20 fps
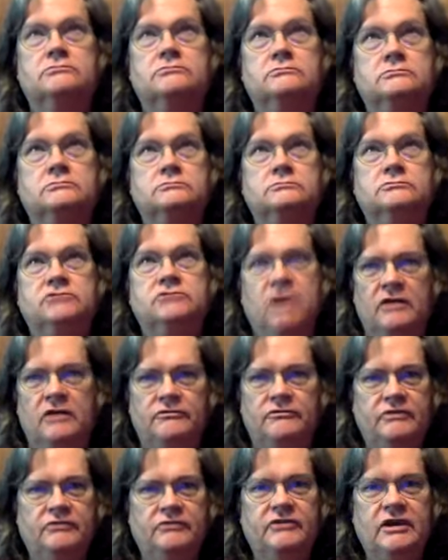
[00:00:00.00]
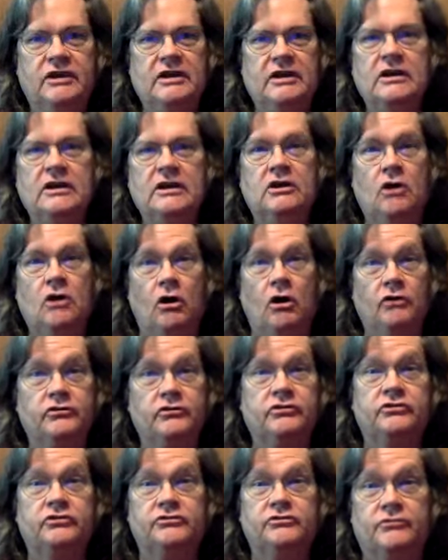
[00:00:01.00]
John 15, he calls
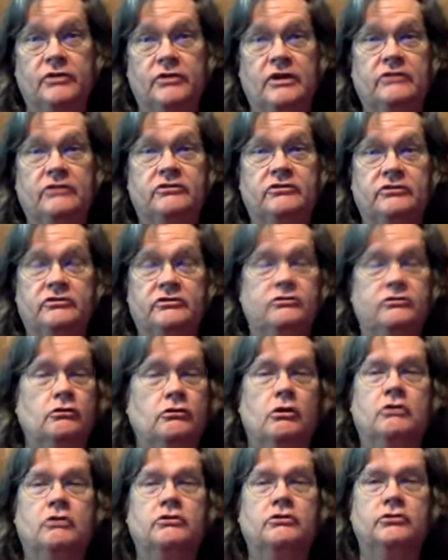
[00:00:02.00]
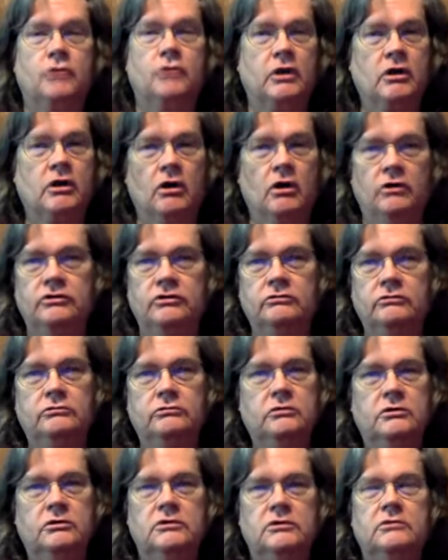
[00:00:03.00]
us friends. He says, "No longer do I call you
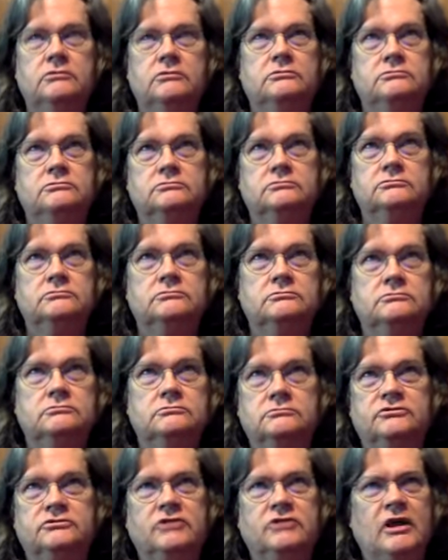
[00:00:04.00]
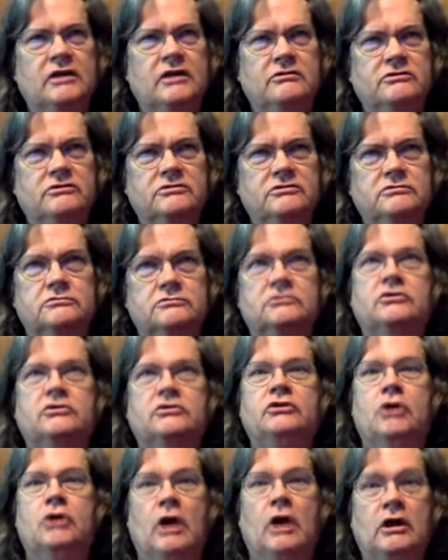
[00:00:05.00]
hmm. slaves. You
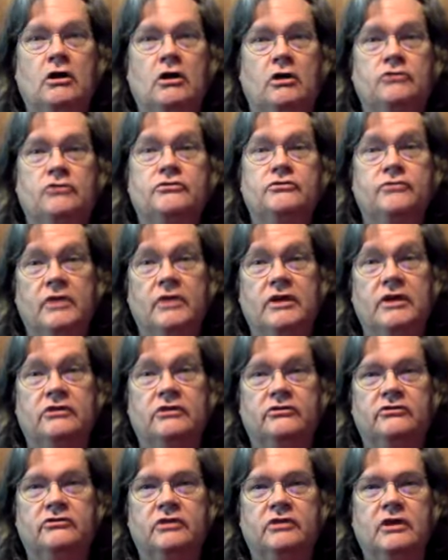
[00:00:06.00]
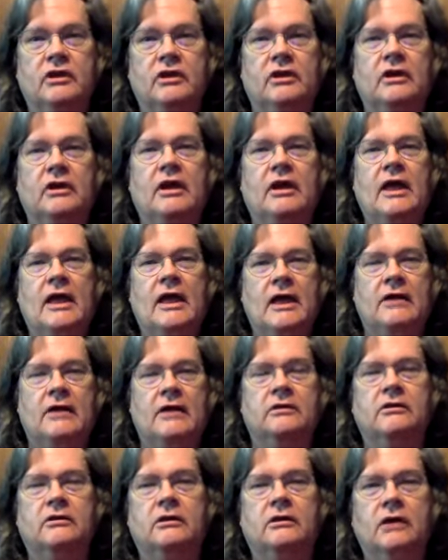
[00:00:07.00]
know, I call you friends." And
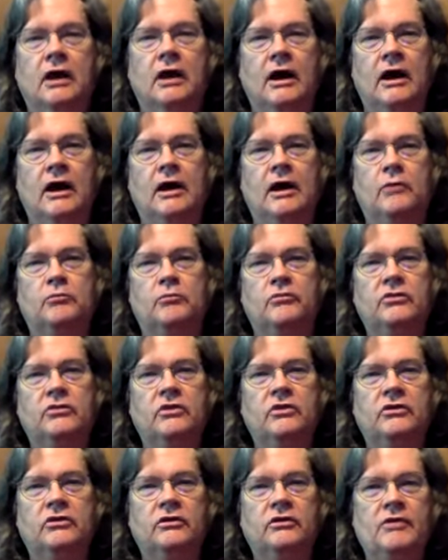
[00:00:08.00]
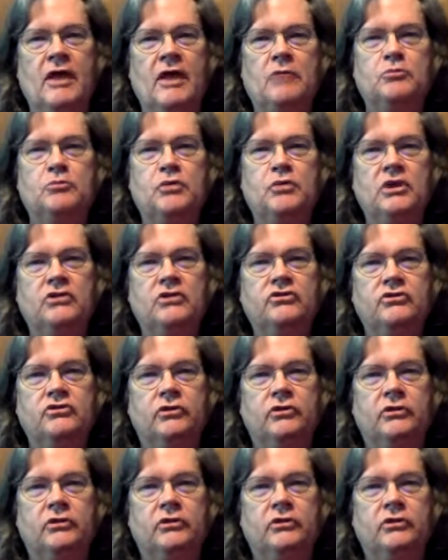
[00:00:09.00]
um, in that picture,